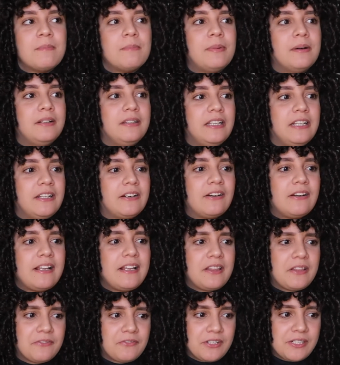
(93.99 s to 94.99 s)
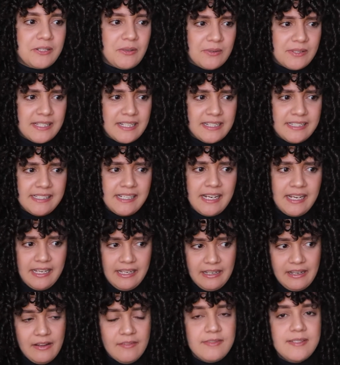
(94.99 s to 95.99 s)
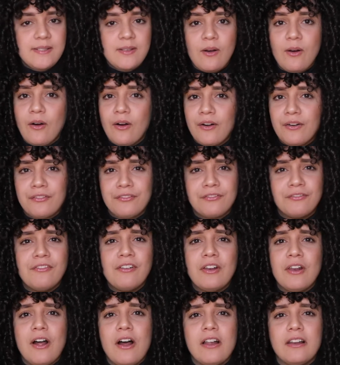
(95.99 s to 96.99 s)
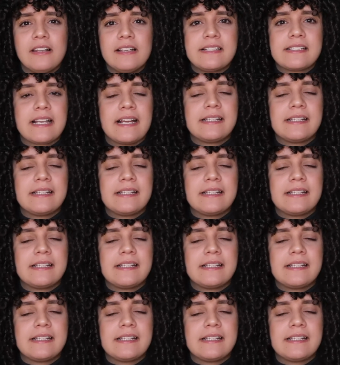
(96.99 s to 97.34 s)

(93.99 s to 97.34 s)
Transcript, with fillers: but literally the results that it gives are flawless.